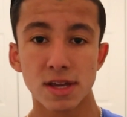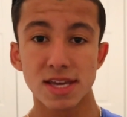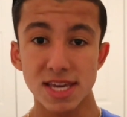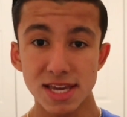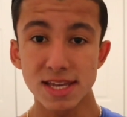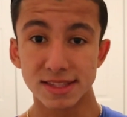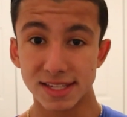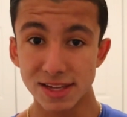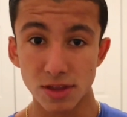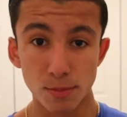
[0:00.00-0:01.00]
he
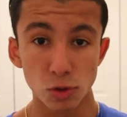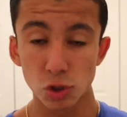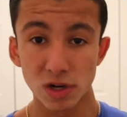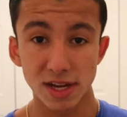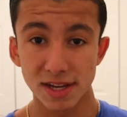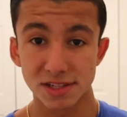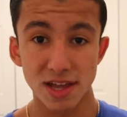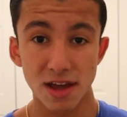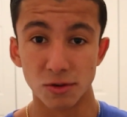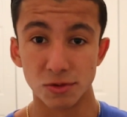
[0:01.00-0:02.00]
did the most work against
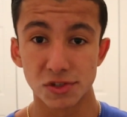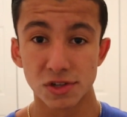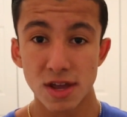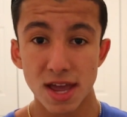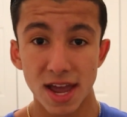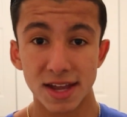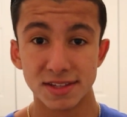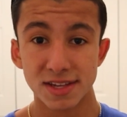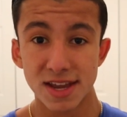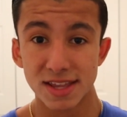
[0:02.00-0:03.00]
Thanos.
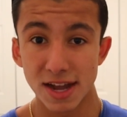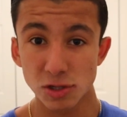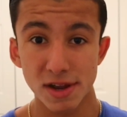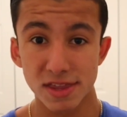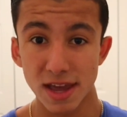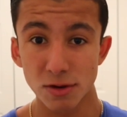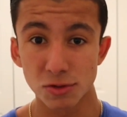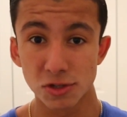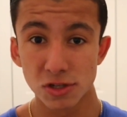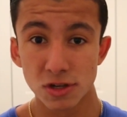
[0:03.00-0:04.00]
And that's why
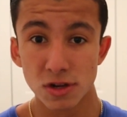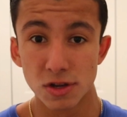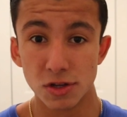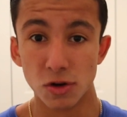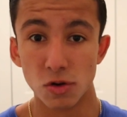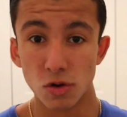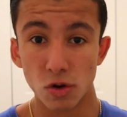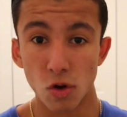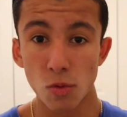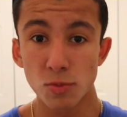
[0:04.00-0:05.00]
Thanos, you know,
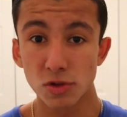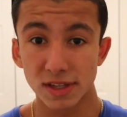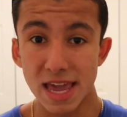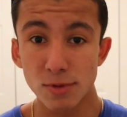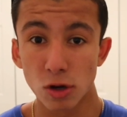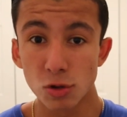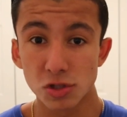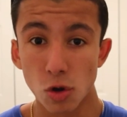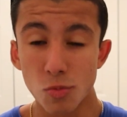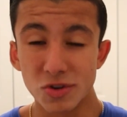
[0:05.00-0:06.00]
almost came
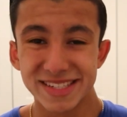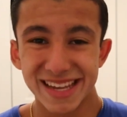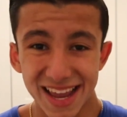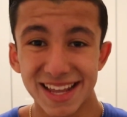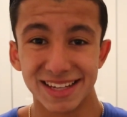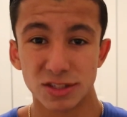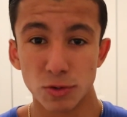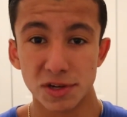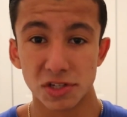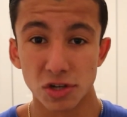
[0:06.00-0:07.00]
close to almost killing
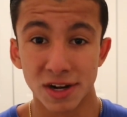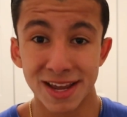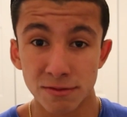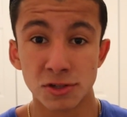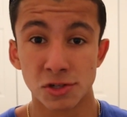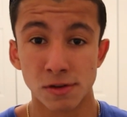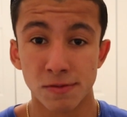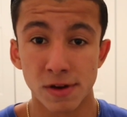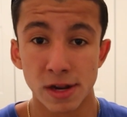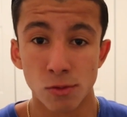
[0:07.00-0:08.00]
Tony Stark in Avengers
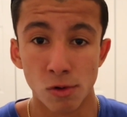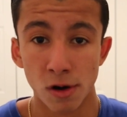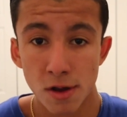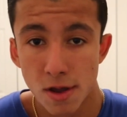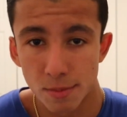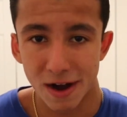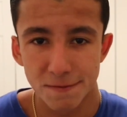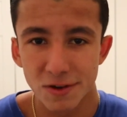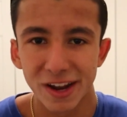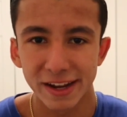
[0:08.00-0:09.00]
Infinity War. But I
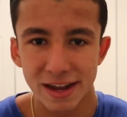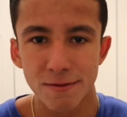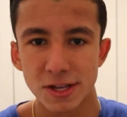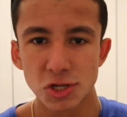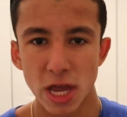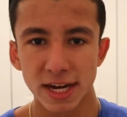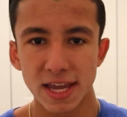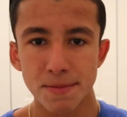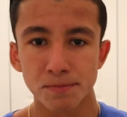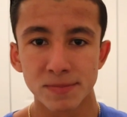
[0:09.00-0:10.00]
feel like in Avengers
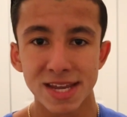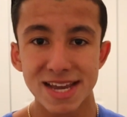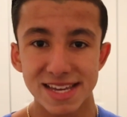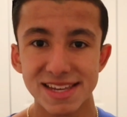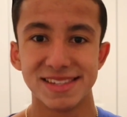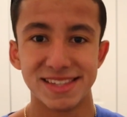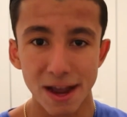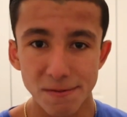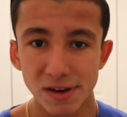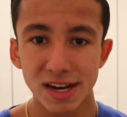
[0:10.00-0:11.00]
Endgame, he's
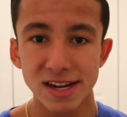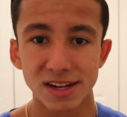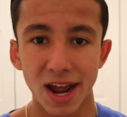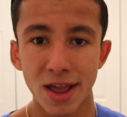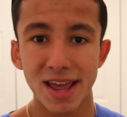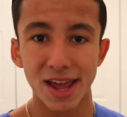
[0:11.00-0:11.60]
definitely gonna